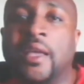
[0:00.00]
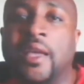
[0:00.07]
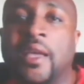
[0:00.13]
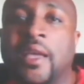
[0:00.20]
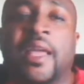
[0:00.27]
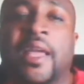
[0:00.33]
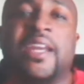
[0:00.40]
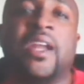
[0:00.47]

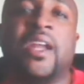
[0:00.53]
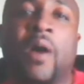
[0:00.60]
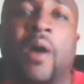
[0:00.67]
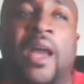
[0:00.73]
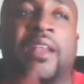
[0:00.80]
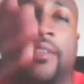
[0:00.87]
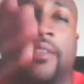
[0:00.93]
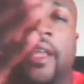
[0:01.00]
And they
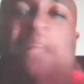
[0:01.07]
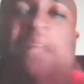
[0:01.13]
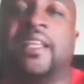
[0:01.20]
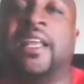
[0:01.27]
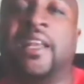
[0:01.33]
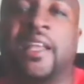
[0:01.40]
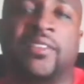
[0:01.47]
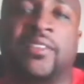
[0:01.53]
know they got
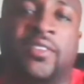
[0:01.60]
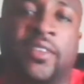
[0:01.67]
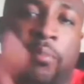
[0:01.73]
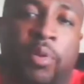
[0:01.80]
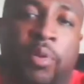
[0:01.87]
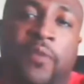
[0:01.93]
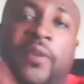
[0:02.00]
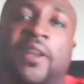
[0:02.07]
their list
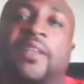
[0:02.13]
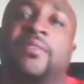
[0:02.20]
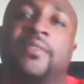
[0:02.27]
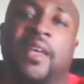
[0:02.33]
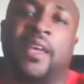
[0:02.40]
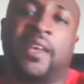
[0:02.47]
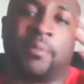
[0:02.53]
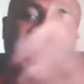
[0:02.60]
perfectly
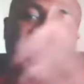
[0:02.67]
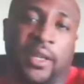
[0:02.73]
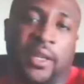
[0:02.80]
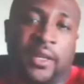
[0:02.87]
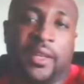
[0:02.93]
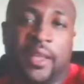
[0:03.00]
segmented,